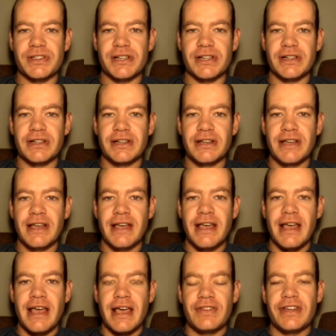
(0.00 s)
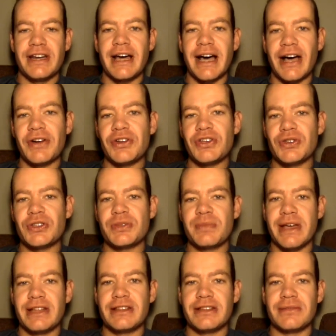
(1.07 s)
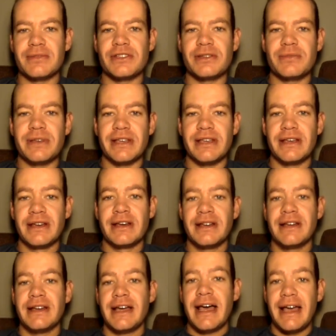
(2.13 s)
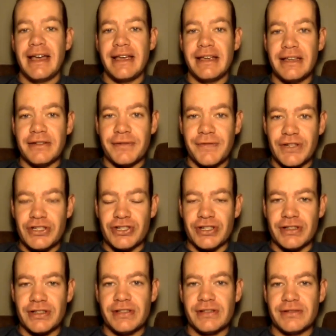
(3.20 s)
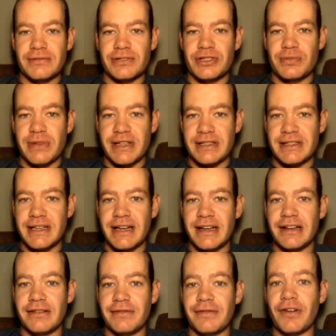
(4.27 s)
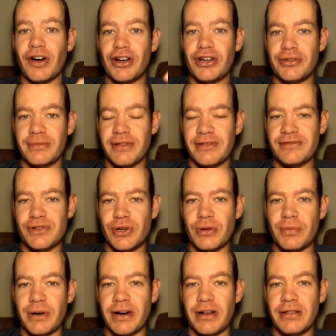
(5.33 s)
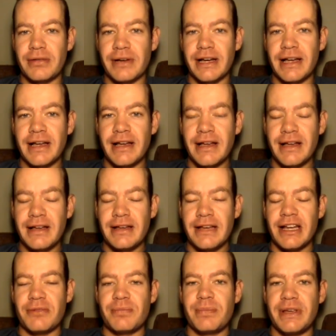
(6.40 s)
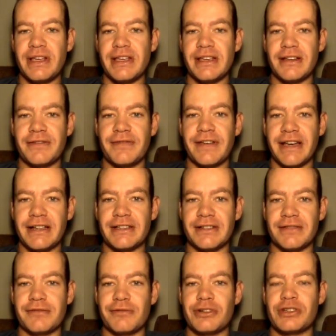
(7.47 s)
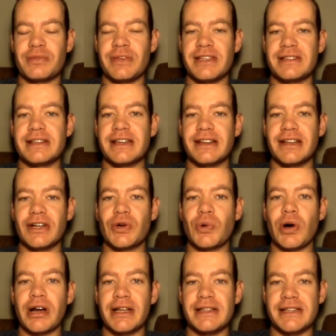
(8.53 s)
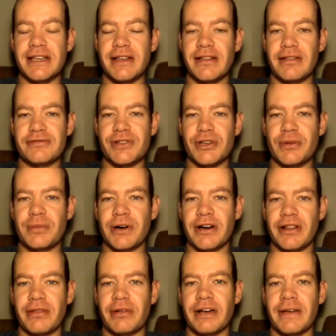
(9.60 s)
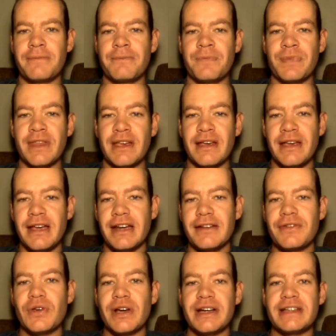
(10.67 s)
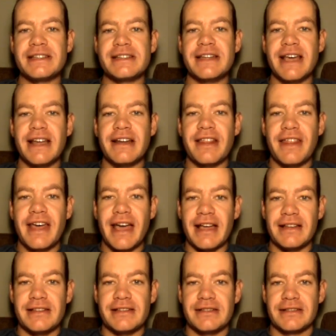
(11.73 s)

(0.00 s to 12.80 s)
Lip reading: on, and then how do you spend them to be A, efficient, which means getting volume through your pathway, and B, effective, which means getting quality through your pathway. And if you understand that,